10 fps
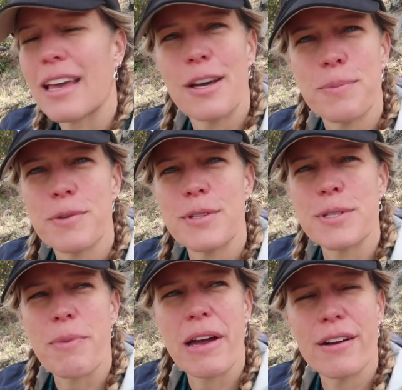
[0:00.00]
I hope to
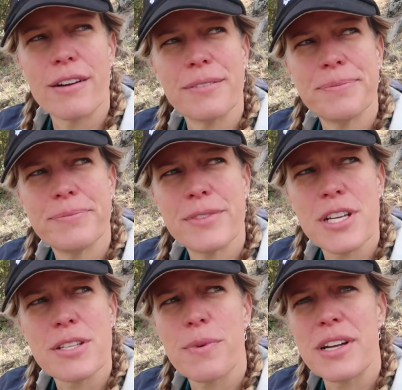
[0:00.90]
inspire her.
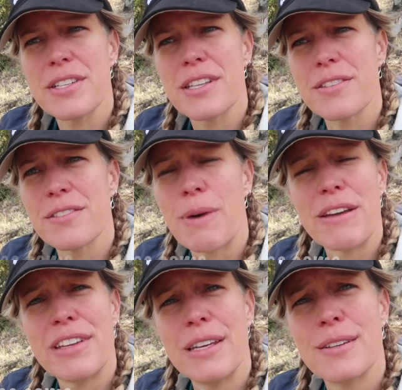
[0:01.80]
She doesn't watch this,
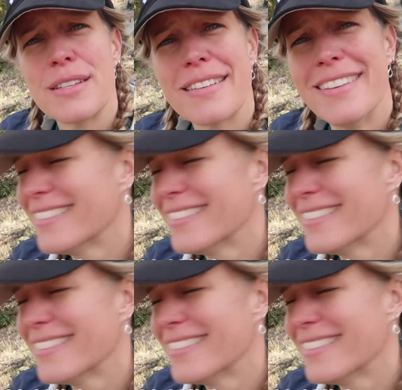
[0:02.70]
my videos.